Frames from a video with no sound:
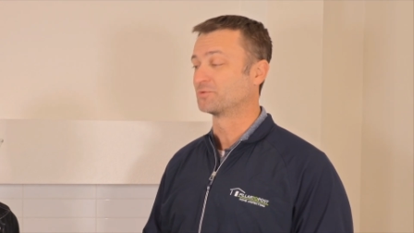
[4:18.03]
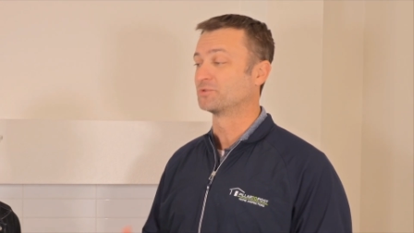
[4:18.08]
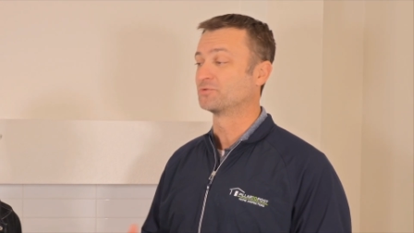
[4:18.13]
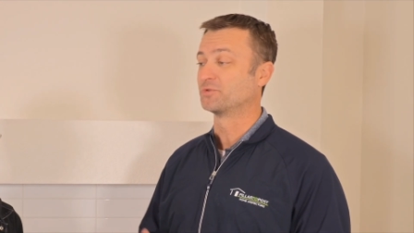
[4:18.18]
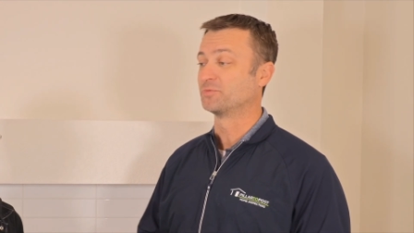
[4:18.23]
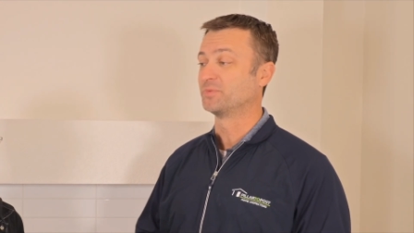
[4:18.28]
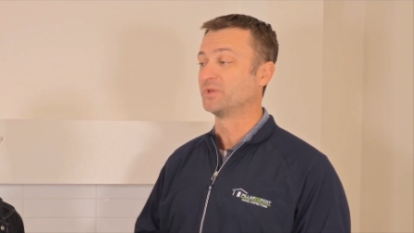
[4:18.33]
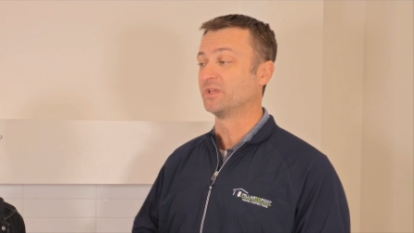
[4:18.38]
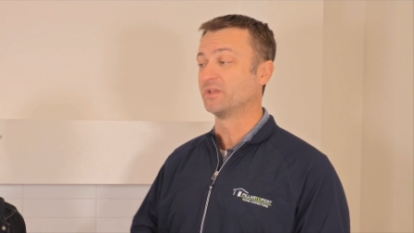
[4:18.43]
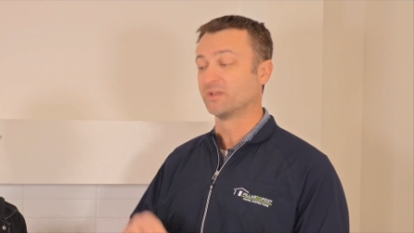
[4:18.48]

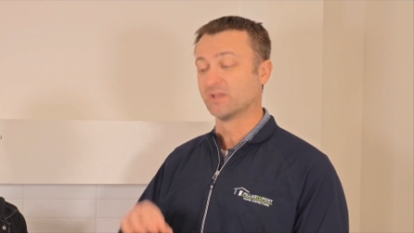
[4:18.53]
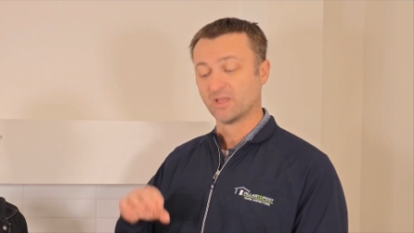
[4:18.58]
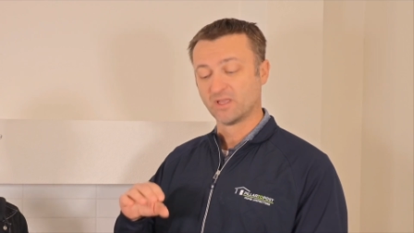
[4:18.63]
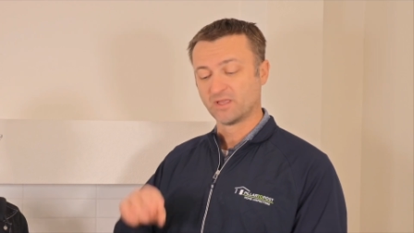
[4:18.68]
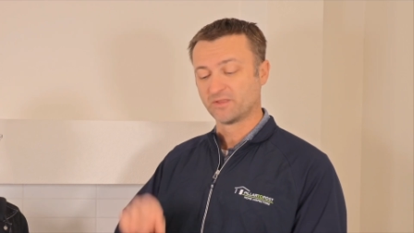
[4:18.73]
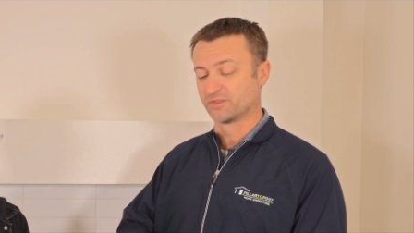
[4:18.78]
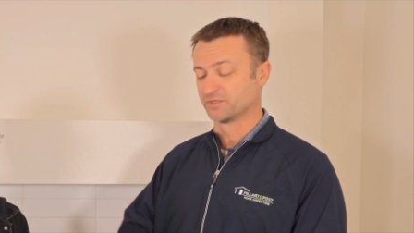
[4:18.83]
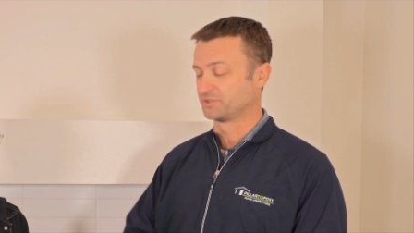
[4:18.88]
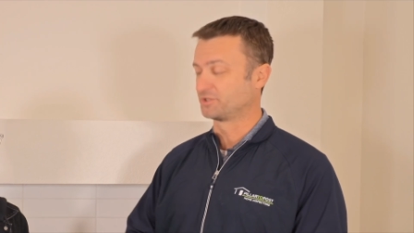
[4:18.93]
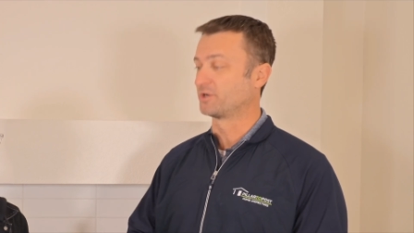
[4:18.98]
which would be
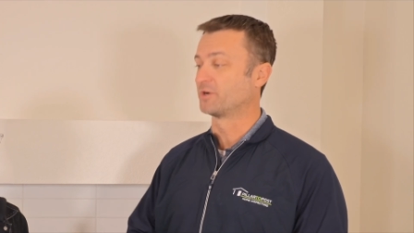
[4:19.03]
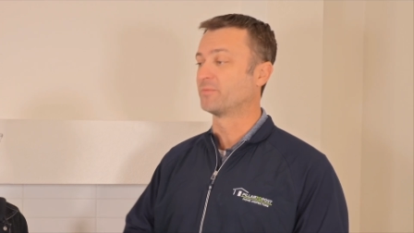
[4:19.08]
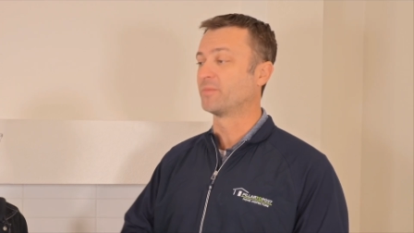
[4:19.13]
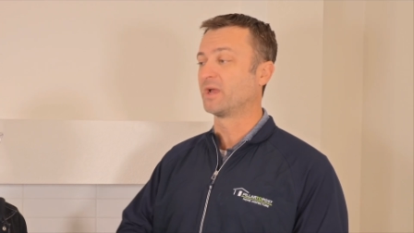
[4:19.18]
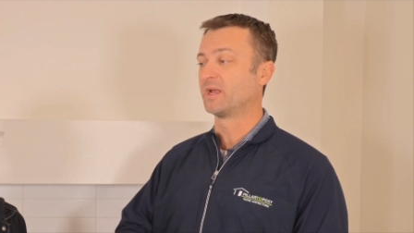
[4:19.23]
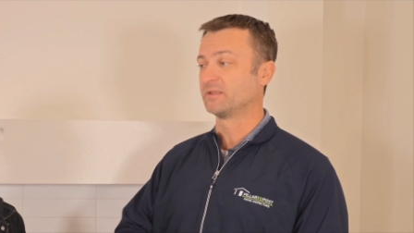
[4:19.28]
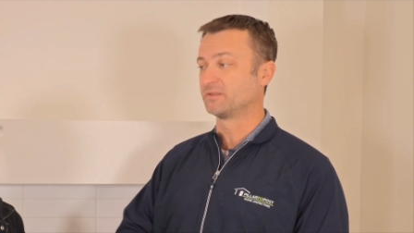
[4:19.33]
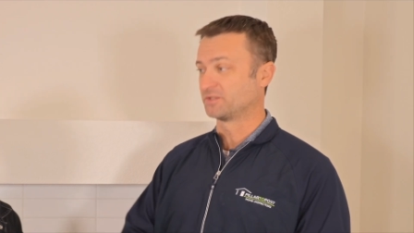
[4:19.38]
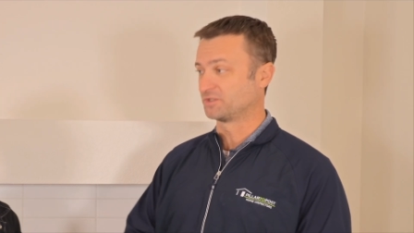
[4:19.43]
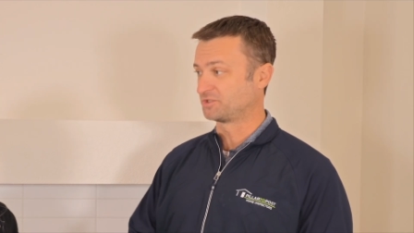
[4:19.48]
the
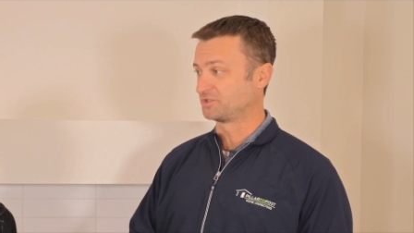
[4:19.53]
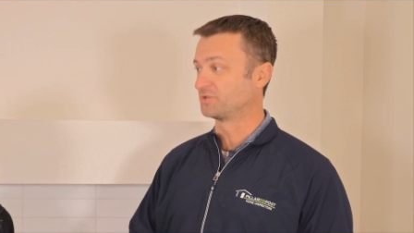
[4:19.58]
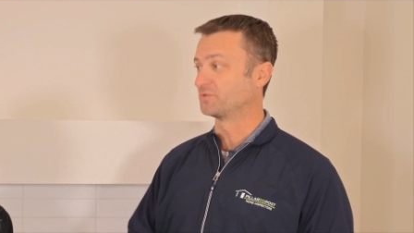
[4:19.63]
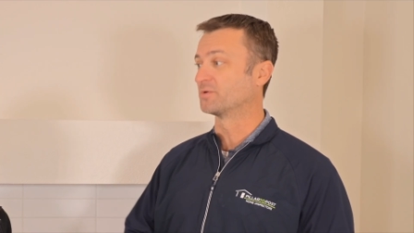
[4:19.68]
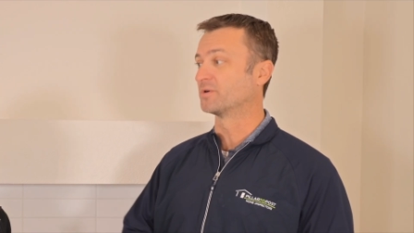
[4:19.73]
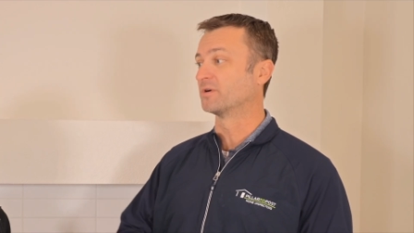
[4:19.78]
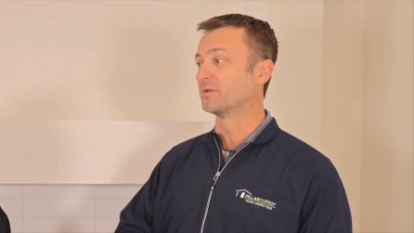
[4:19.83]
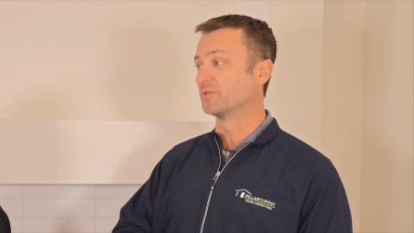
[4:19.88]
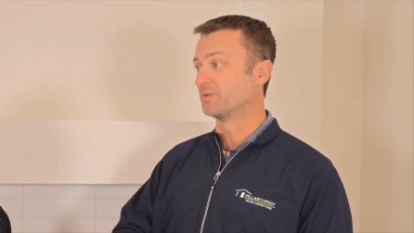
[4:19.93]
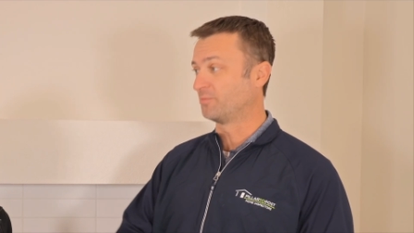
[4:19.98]
termite, the
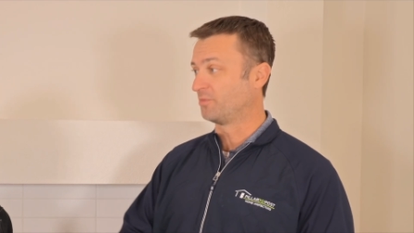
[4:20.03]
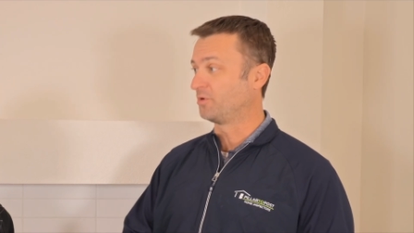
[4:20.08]
sewer,